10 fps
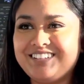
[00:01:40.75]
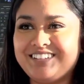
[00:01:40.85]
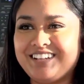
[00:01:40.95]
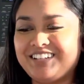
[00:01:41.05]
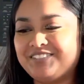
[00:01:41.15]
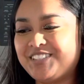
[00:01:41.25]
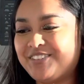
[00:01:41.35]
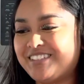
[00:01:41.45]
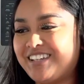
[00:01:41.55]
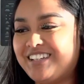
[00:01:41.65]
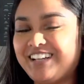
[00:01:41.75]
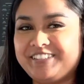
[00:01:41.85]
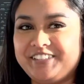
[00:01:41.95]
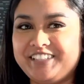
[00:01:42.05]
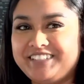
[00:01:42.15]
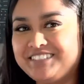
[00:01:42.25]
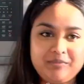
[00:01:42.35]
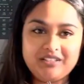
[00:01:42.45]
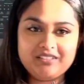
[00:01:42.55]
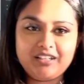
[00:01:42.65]
Okay, I'm so excited actually,
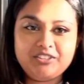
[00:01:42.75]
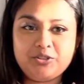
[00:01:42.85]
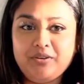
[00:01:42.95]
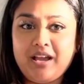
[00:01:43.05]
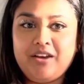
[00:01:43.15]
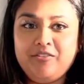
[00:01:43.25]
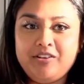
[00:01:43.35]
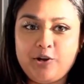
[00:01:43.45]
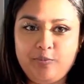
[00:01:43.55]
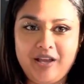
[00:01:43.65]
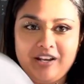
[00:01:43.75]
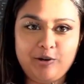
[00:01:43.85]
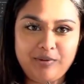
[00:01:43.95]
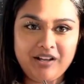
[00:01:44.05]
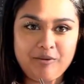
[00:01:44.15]
because I don't have a notepad nearby.